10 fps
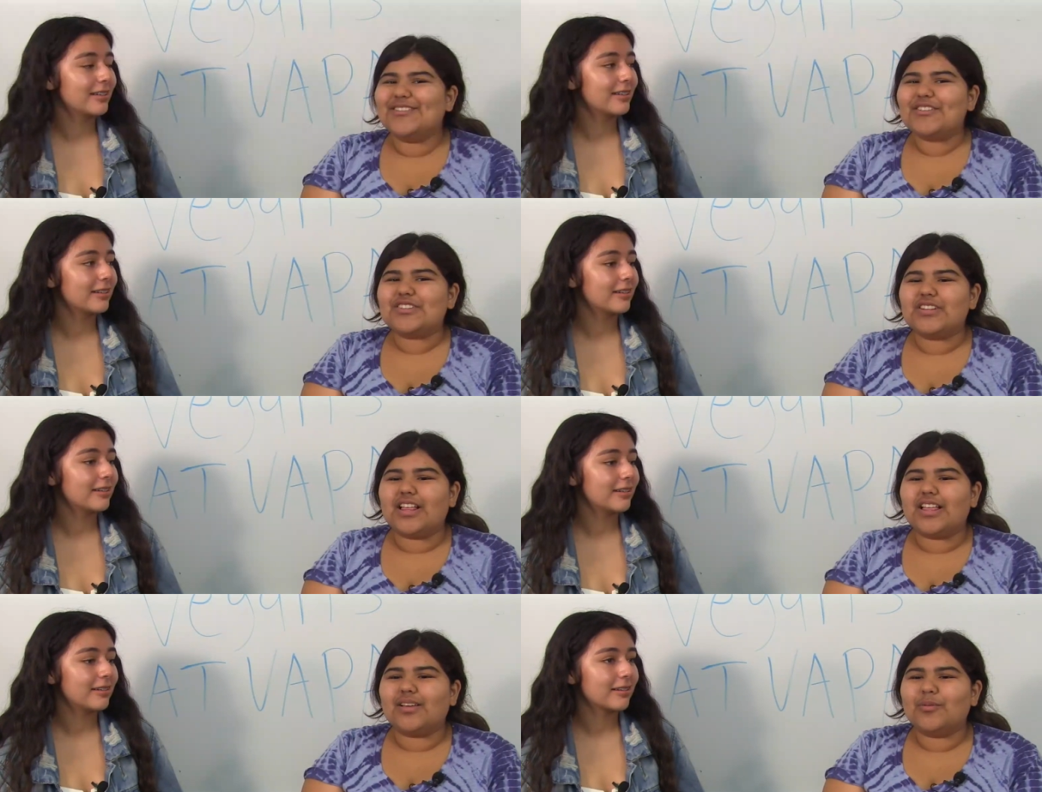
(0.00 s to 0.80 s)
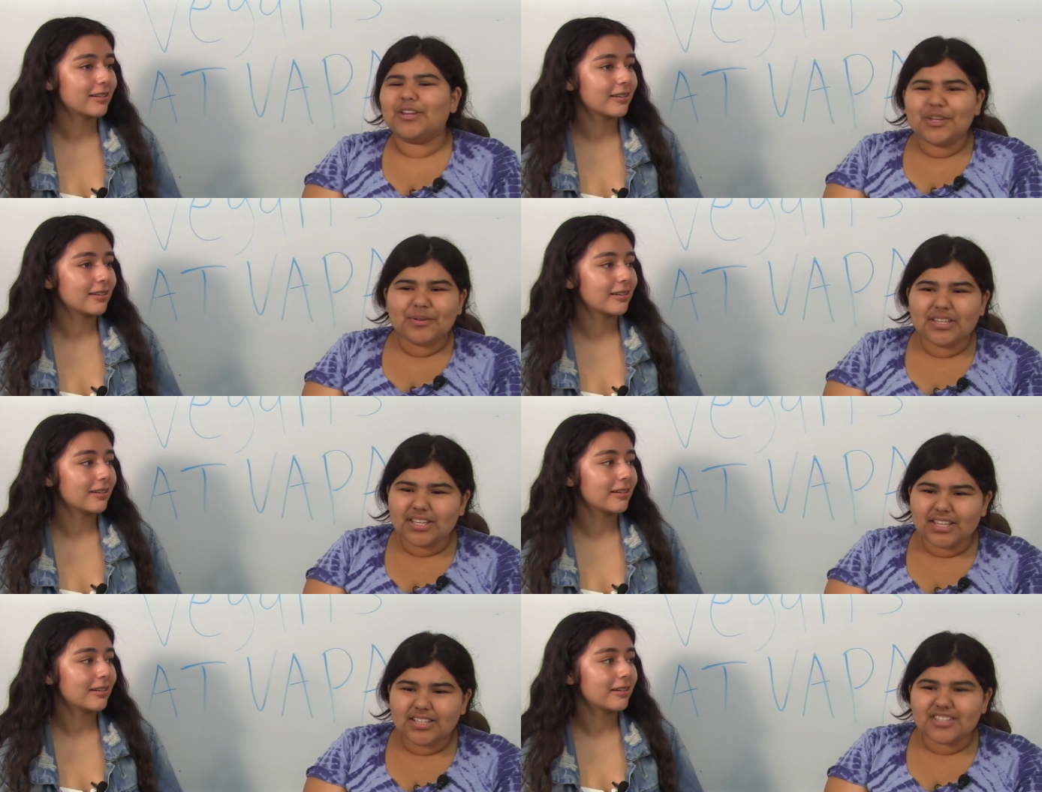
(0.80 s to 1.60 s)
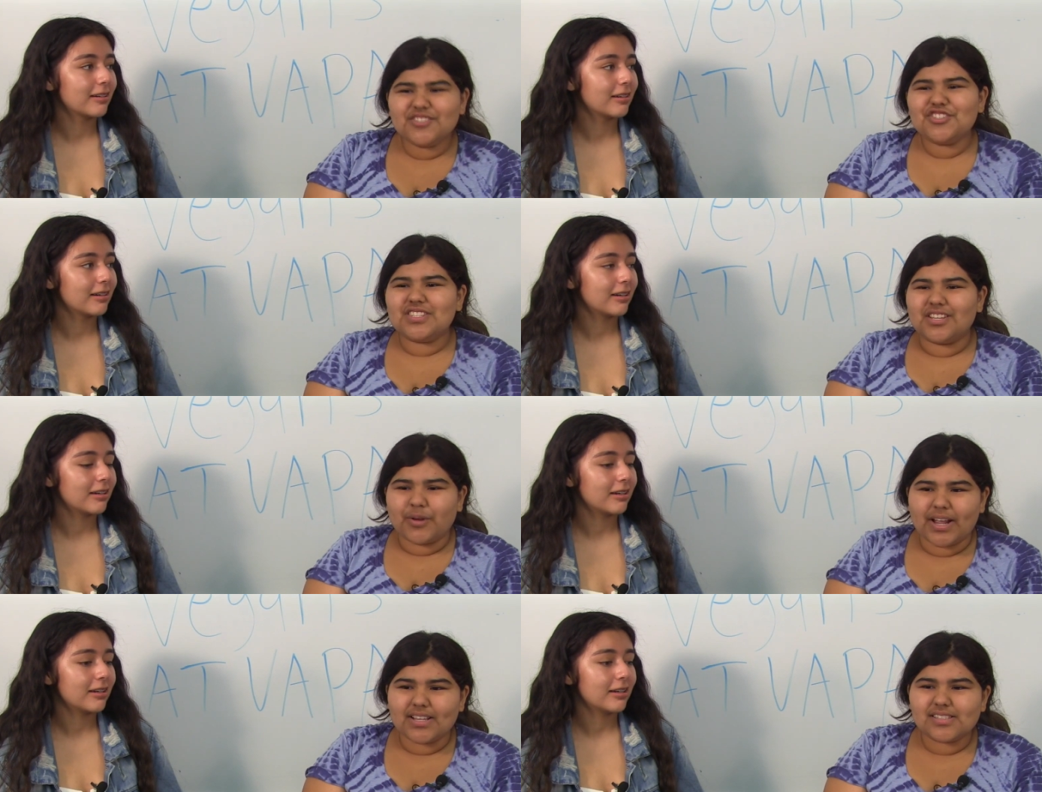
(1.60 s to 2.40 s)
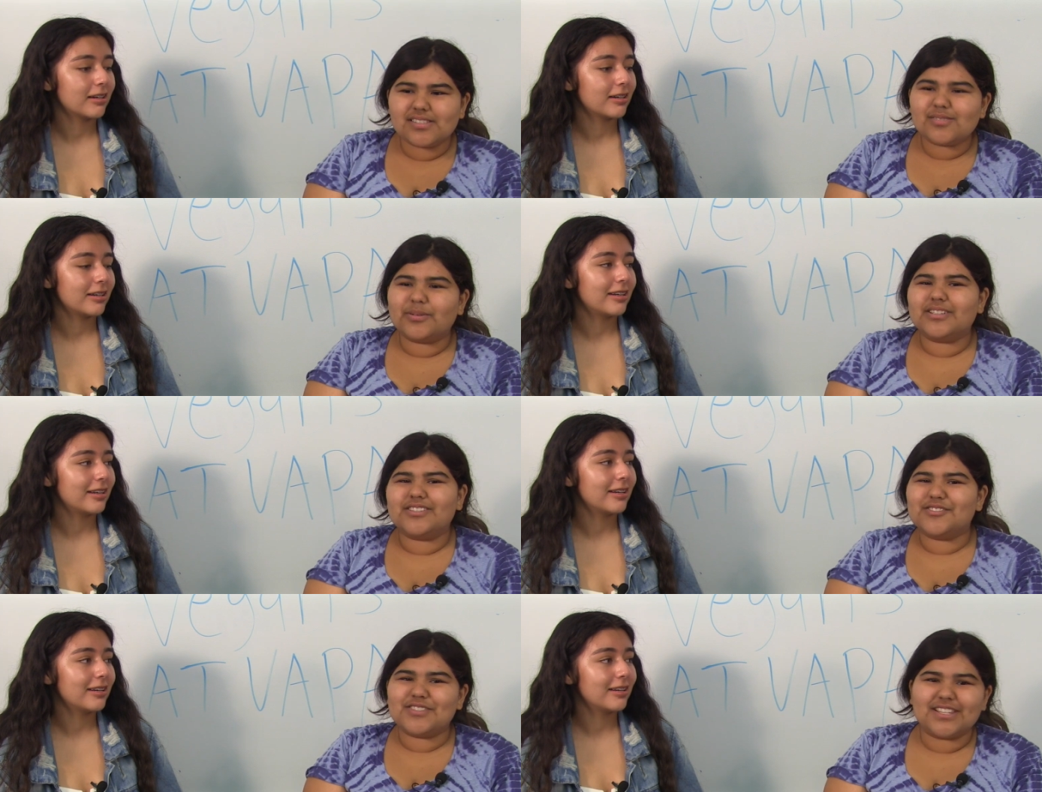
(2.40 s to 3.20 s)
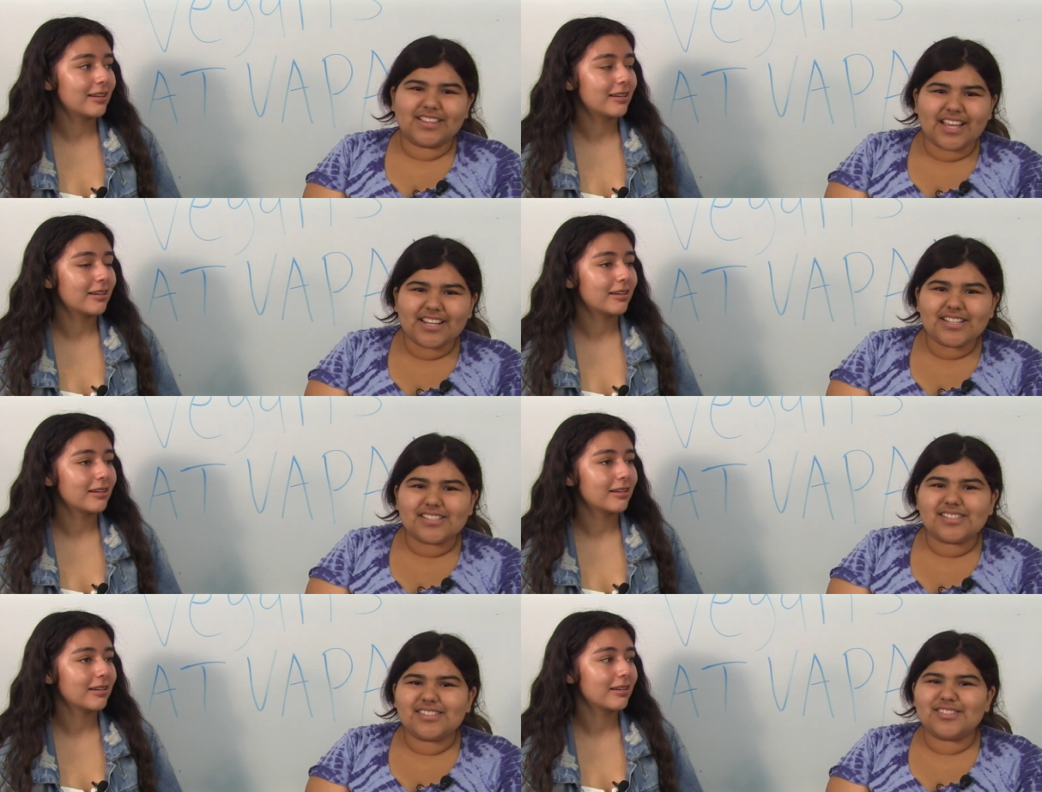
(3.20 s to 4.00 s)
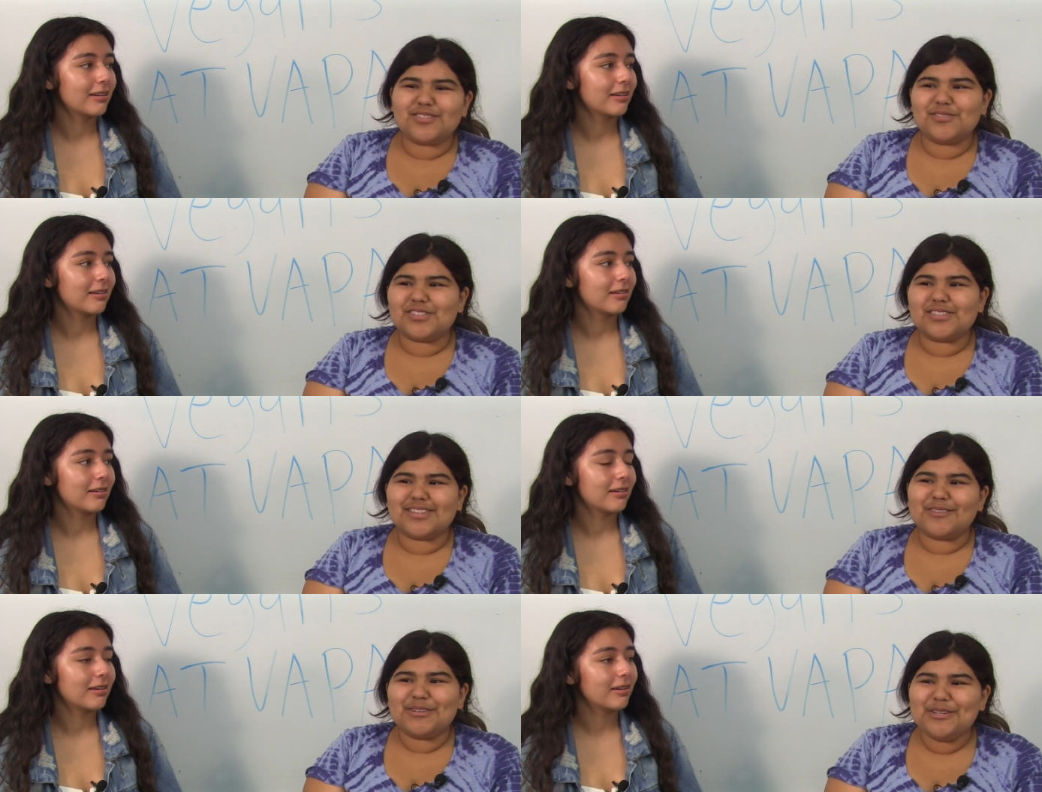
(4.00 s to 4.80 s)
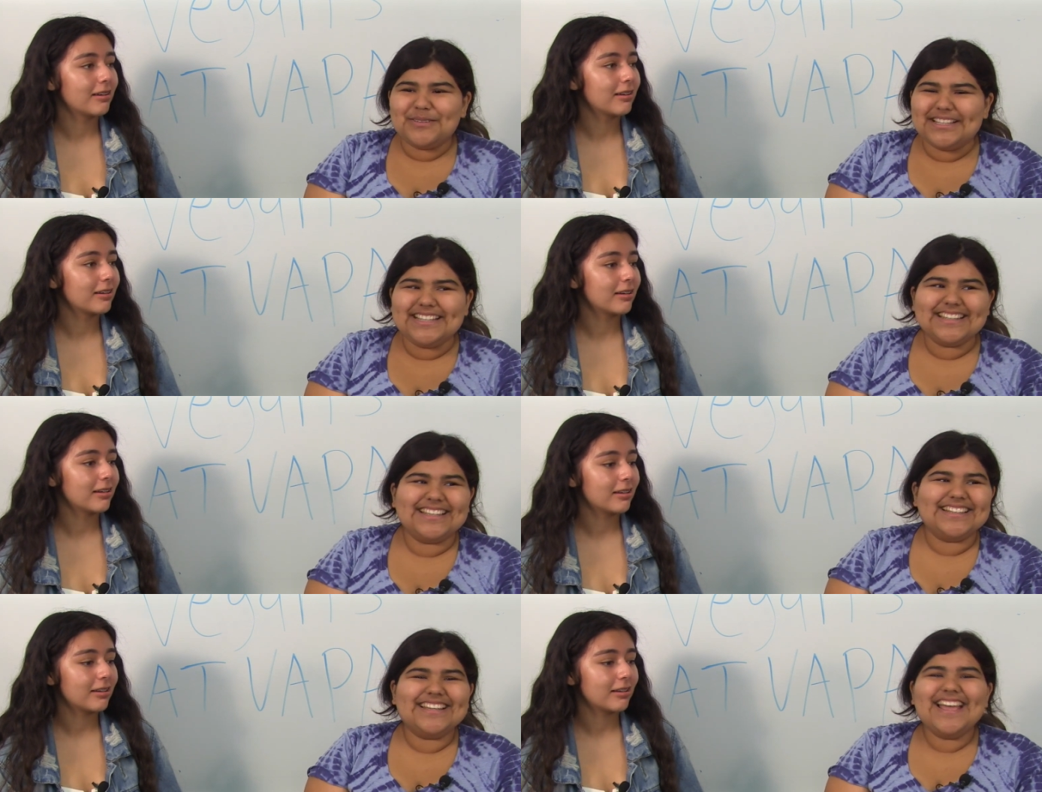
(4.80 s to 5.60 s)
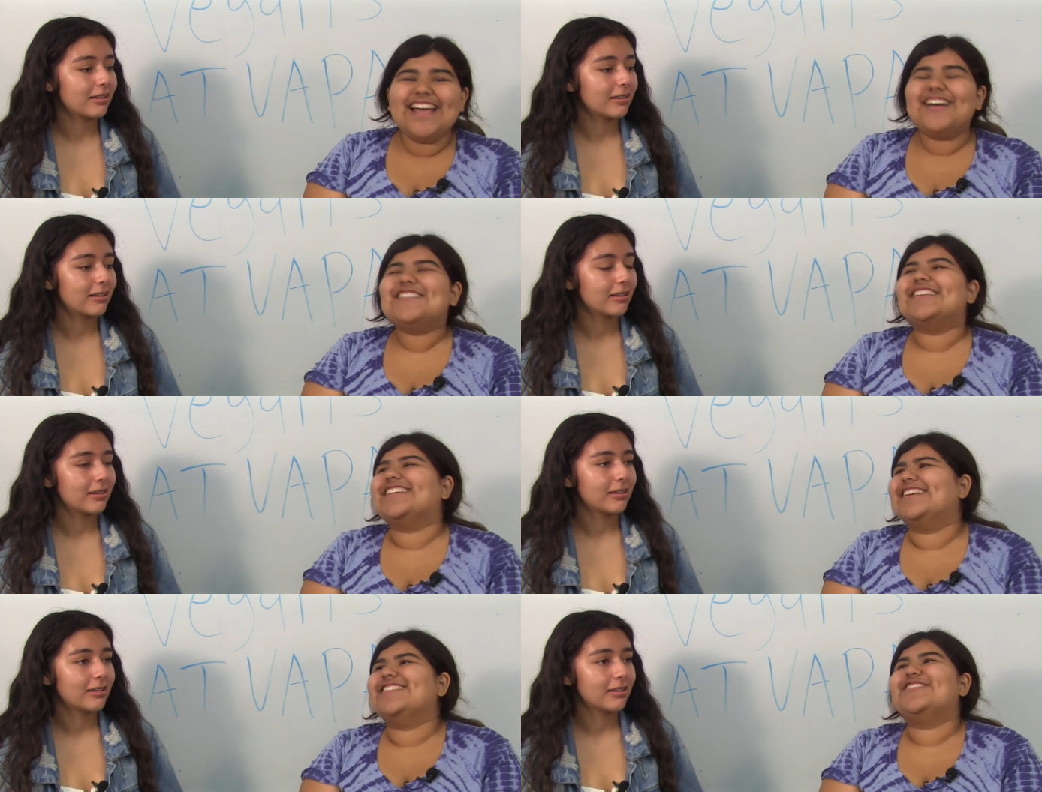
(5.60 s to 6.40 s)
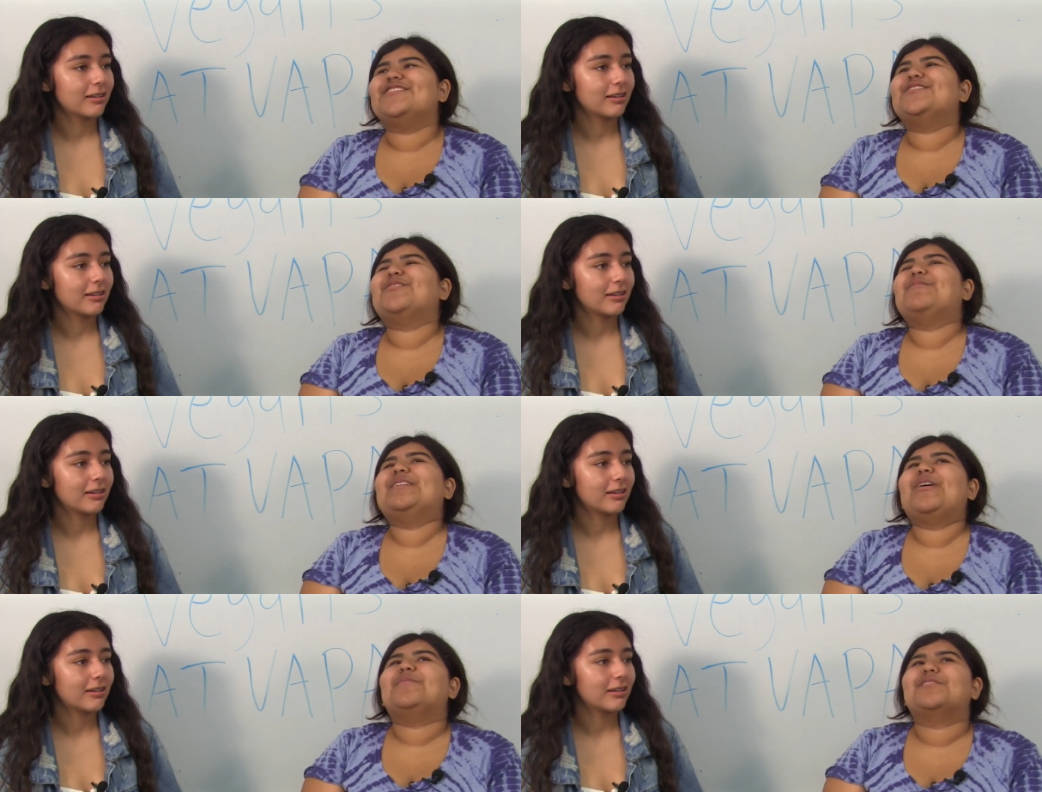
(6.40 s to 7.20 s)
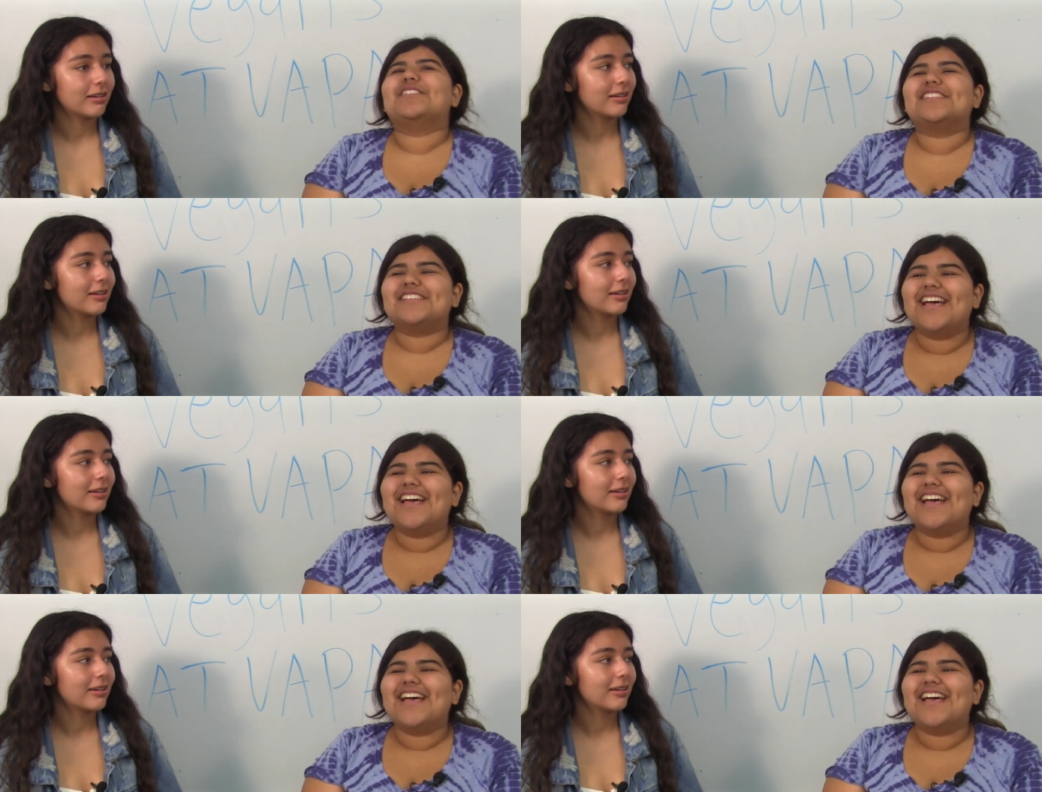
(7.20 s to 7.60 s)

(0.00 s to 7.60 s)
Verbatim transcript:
Speaker 1: question about what do you eat? Do you just eat grass or do you just eat lettuce? Do you just like what do you eat? Like I was like, yeah, there's so many options.